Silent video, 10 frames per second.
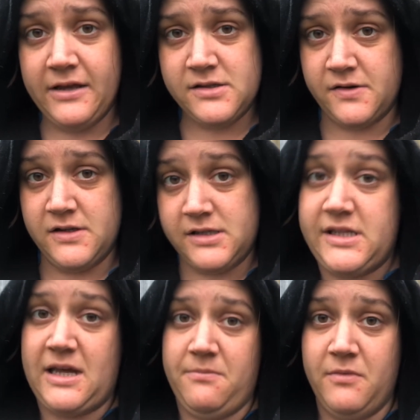so it's the
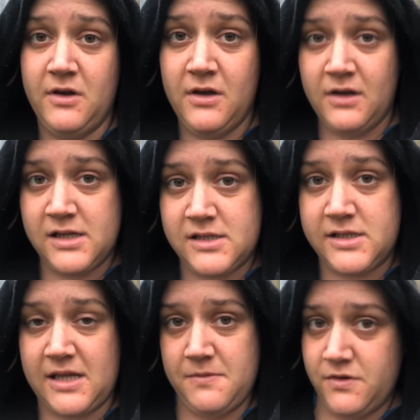
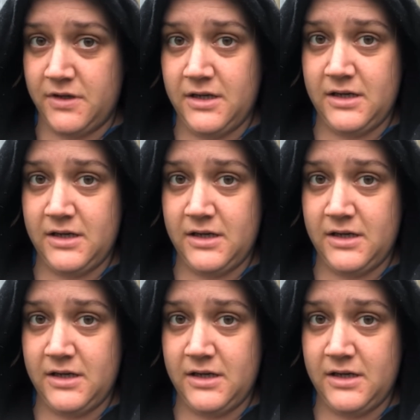same unit.